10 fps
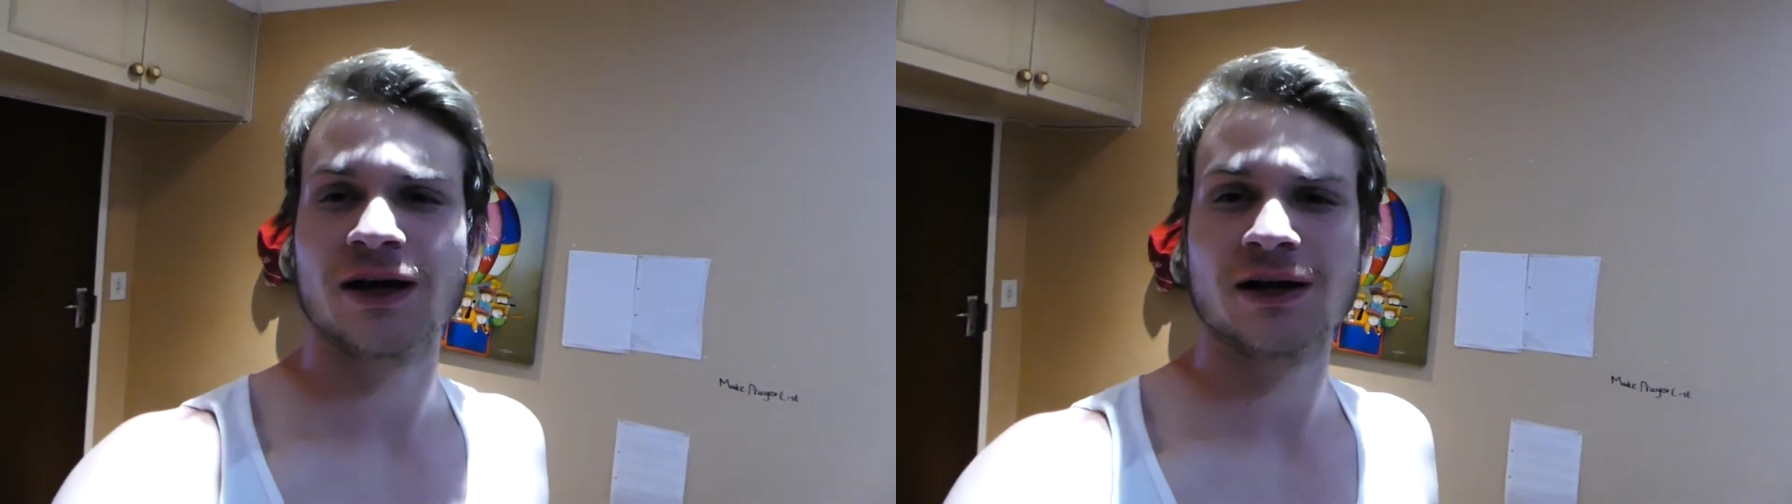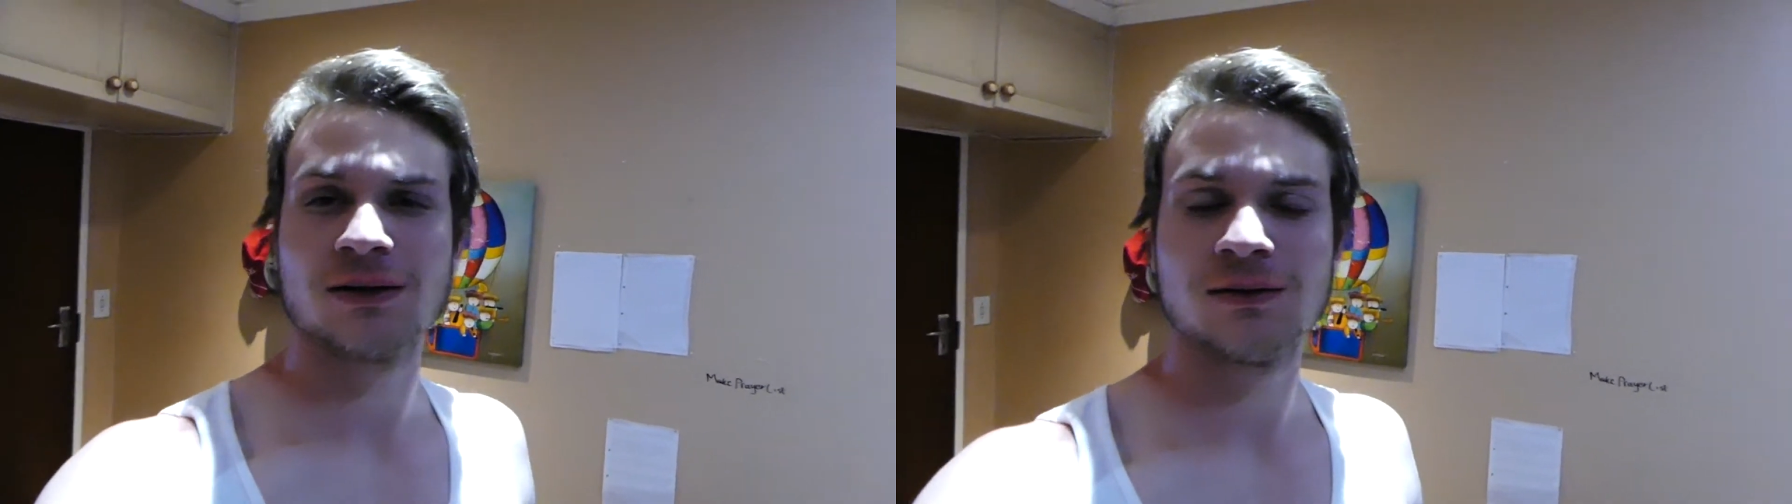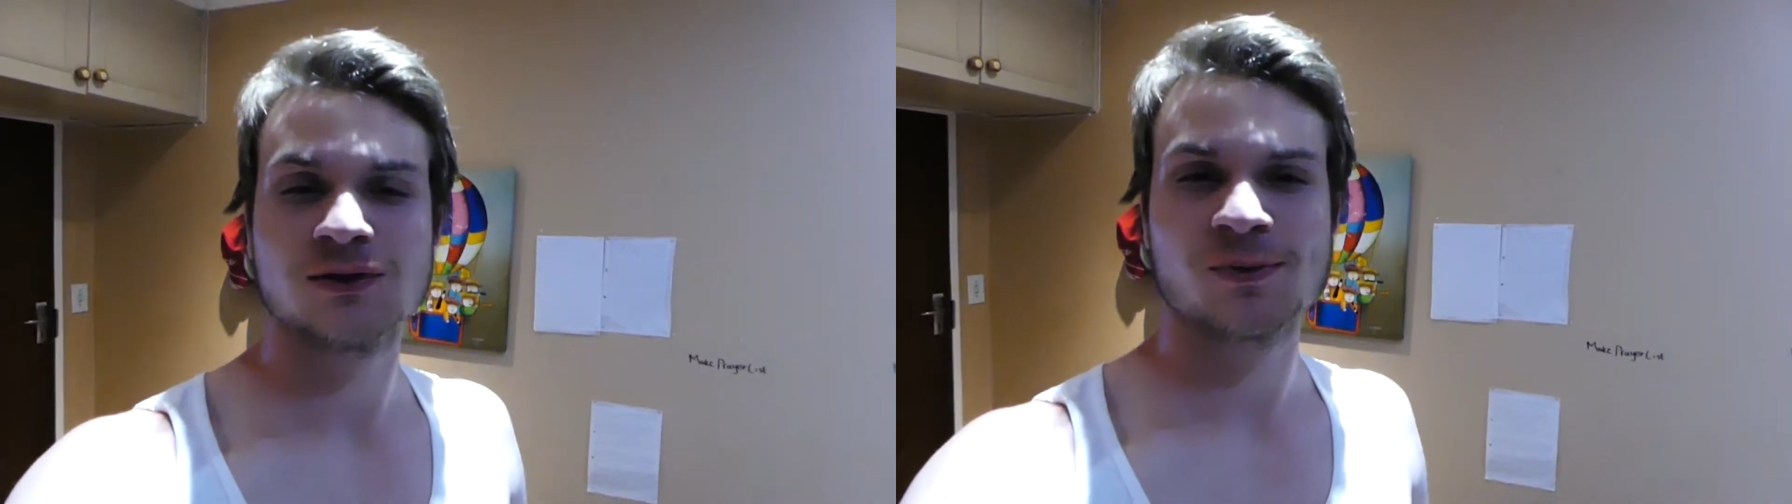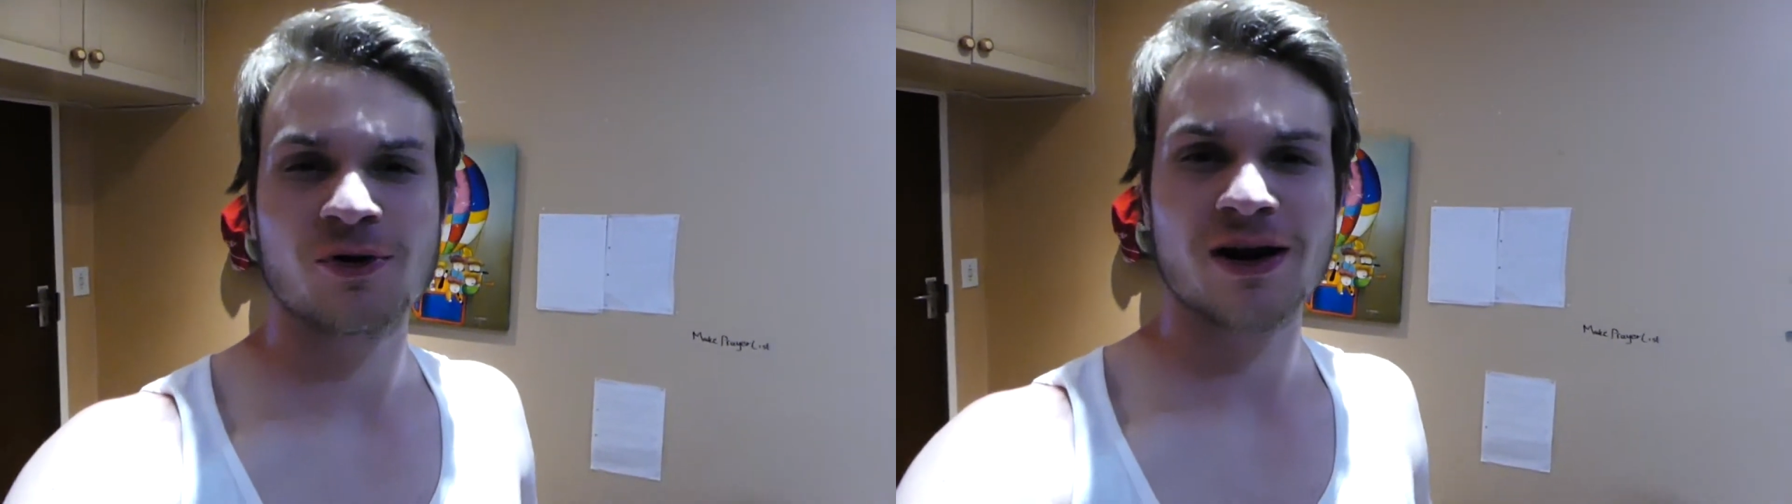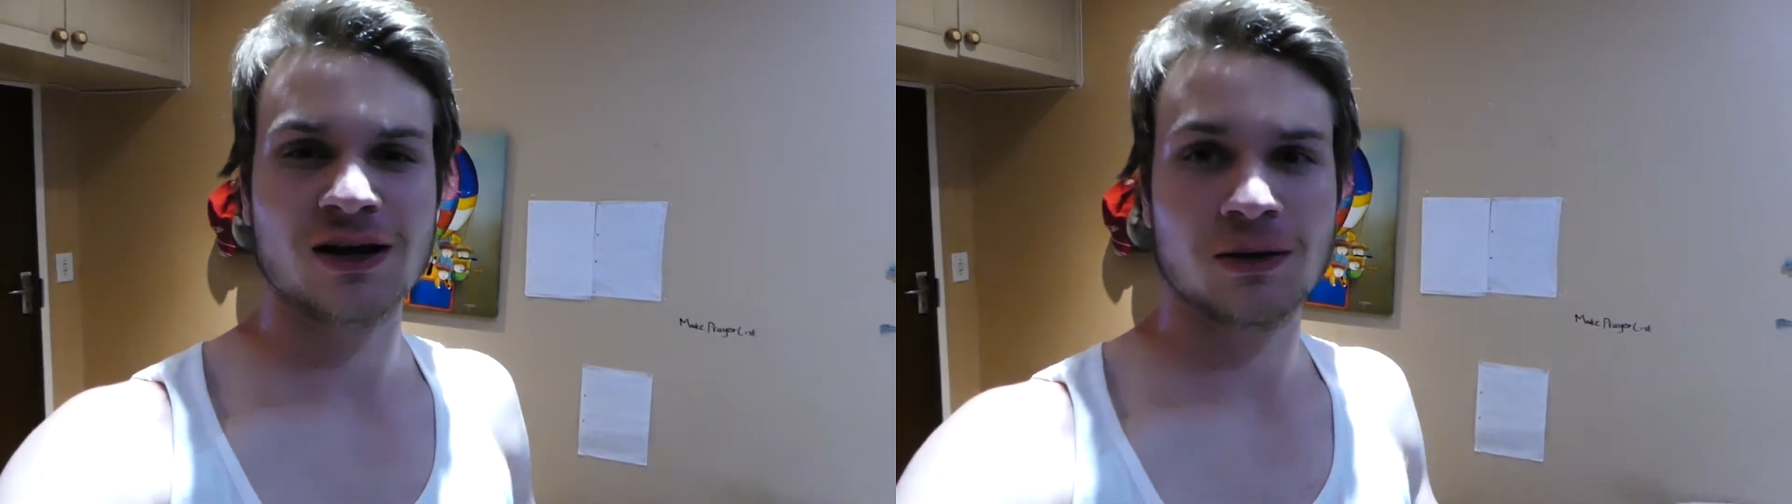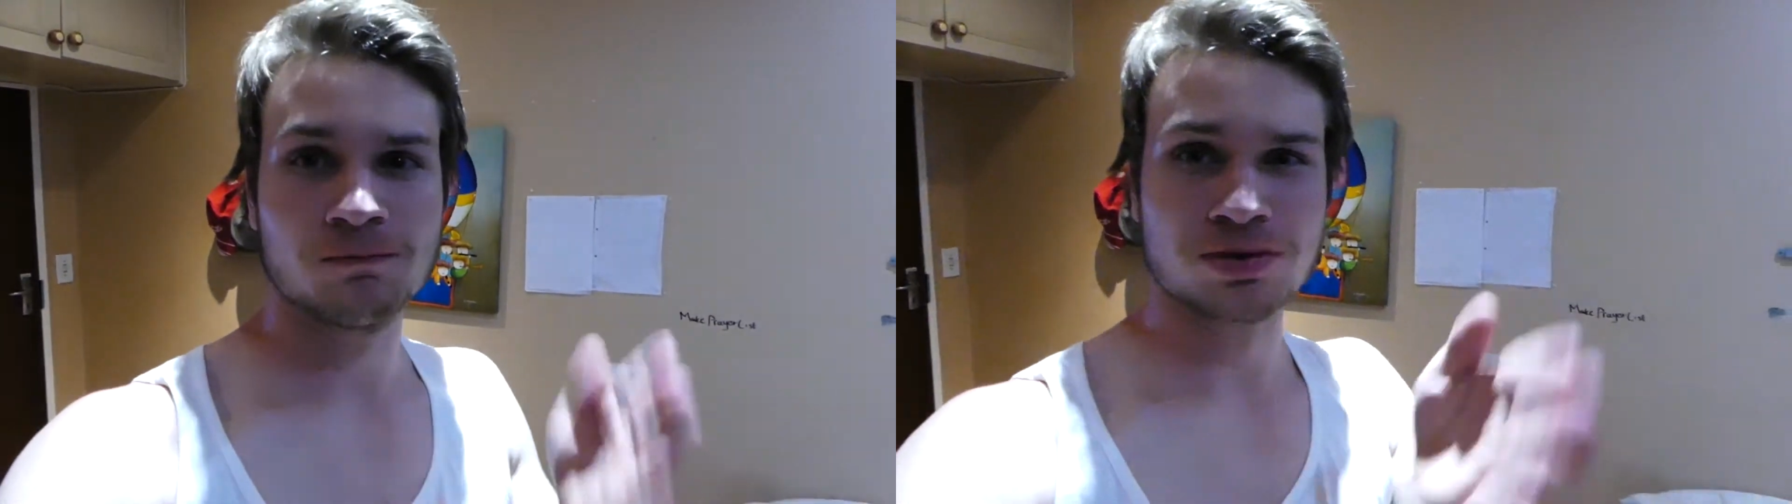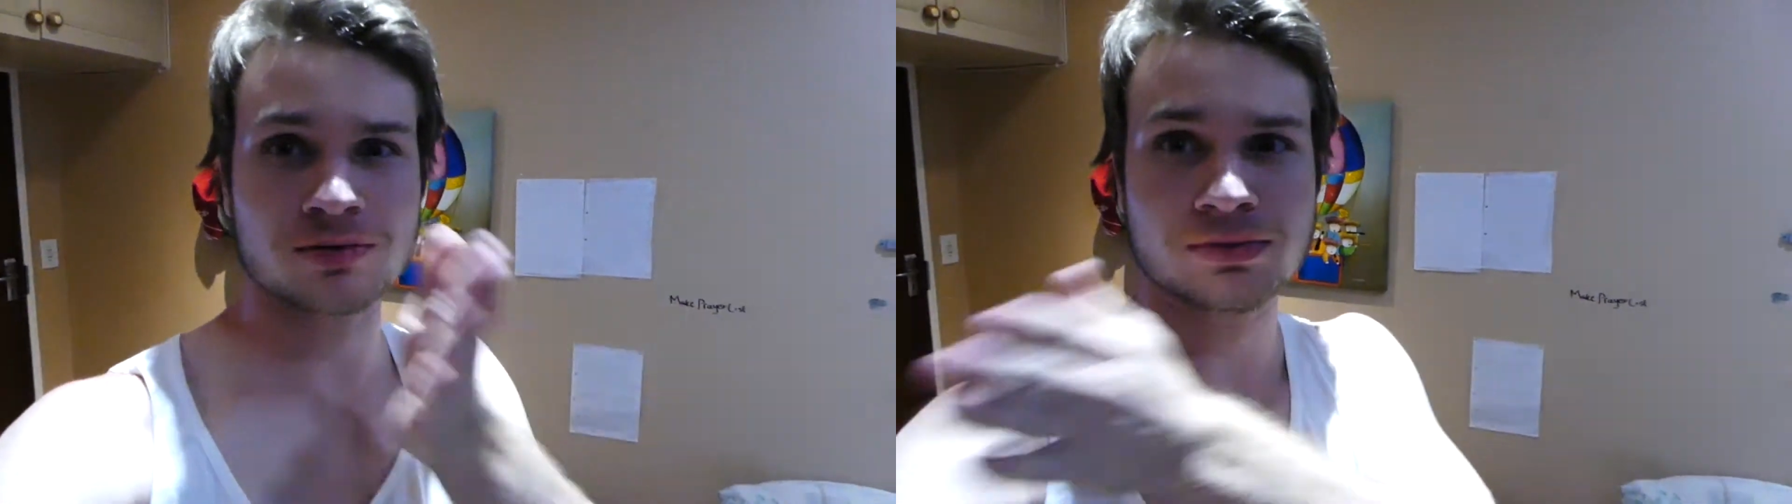like sporadic and